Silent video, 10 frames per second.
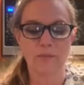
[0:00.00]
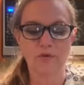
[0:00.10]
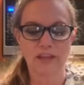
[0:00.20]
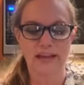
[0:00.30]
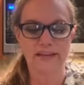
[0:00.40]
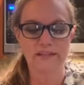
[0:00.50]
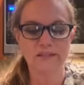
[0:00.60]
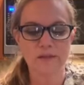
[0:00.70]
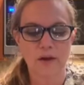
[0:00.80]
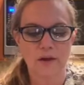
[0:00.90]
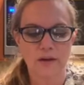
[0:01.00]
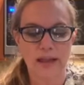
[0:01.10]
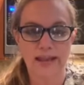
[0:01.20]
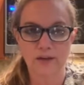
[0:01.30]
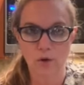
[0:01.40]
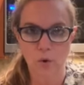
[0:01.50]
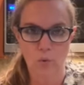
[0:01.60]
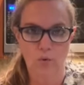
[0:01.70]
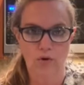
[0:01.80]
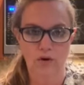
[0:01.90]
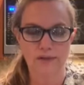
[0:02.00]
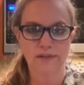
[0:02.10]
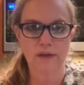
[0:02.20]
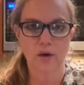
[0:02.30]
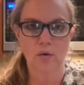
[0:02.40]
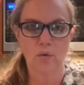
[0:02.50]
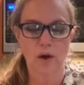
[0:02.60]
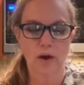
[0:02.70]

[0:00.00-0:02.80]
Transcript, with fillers: lettuce and corn. So